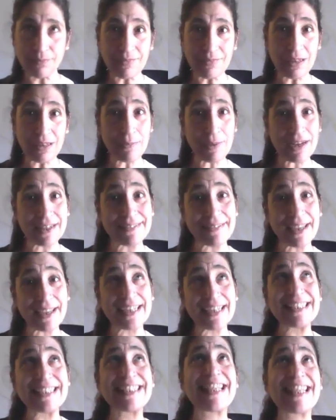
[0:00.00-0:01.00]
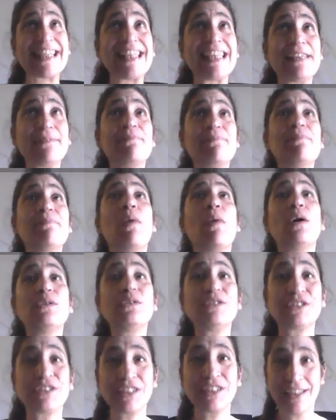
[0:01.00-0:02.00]
thinks so
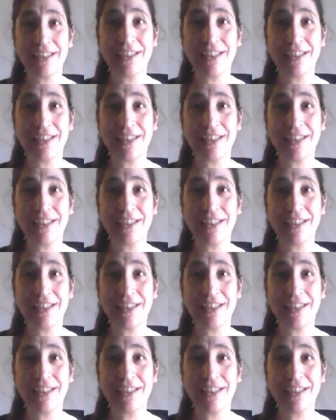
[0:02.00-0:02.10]
unfolds